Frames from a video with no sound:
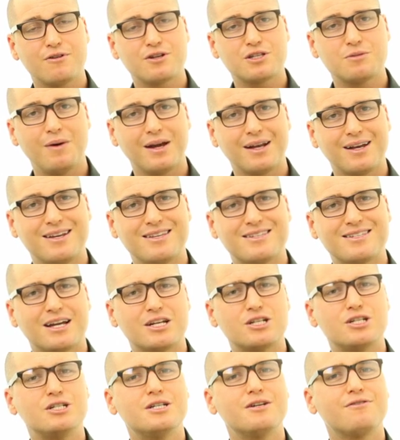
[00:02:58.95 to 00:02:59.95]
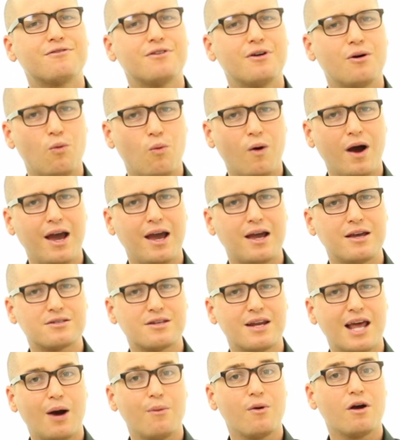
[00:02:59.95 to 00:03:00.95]
respect in such different ways
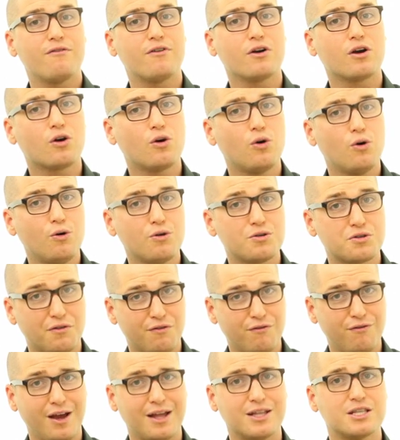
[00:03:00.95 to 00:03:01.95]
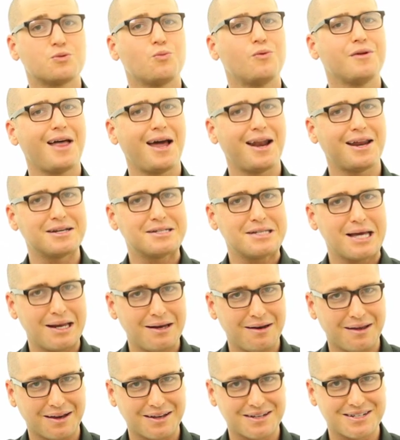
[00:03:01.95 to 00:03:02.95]
and how we often cause offence without
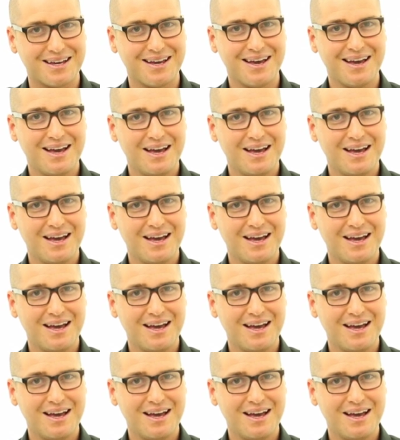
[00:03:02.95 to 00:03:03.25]
intending it.